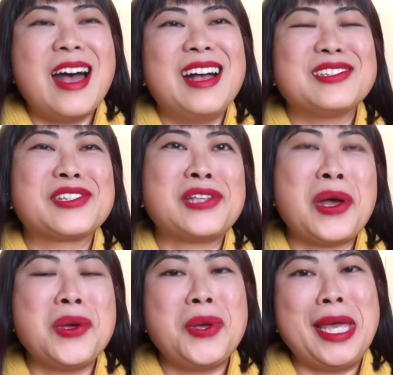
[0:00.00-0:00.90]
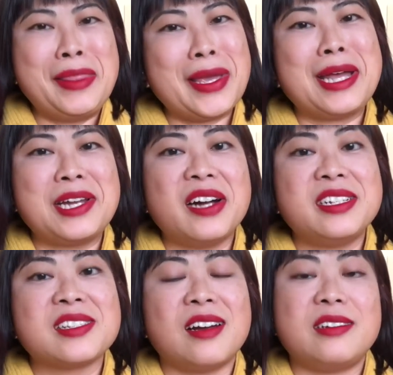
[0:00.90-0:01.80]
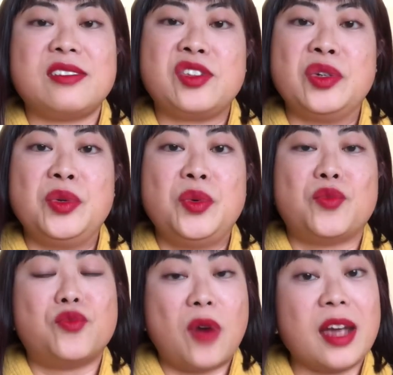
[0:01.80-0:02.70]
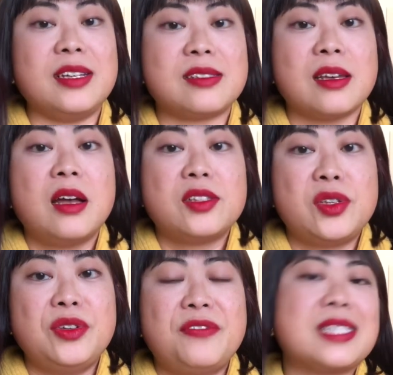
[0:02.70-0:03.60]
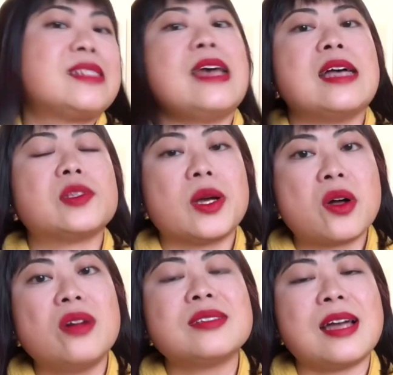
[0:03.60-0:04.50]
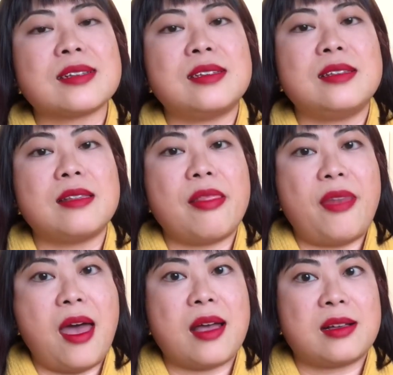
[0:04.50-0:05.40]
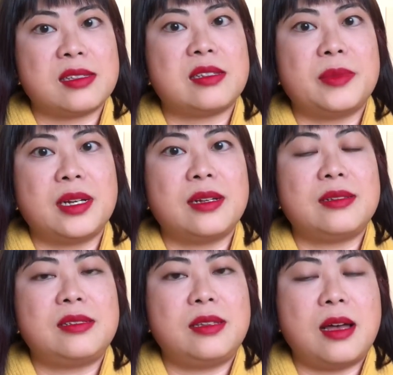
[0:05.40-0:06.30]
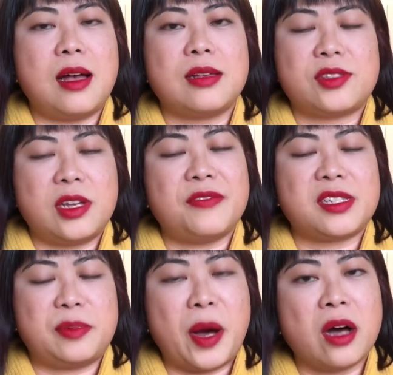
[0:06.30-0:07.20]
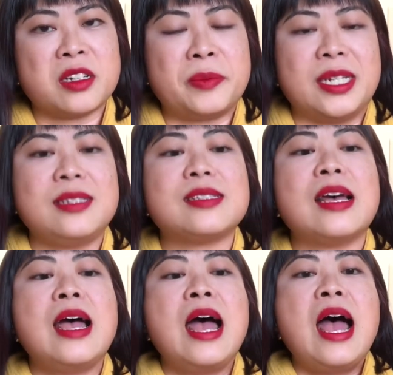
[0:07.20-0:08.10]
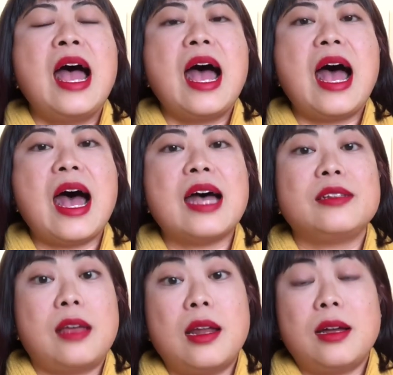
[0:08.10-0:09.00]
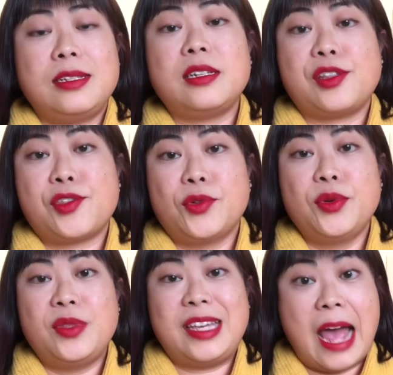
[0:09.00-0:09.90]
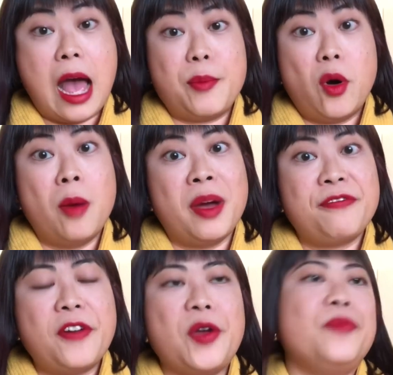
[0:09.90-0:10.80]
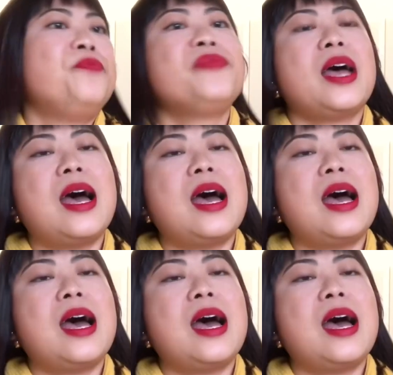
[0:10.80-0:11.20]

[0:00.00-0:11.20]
And so in the end, I decided to write to Vestiaire. So I contacted their customer service department, and I did it through the app on my phone.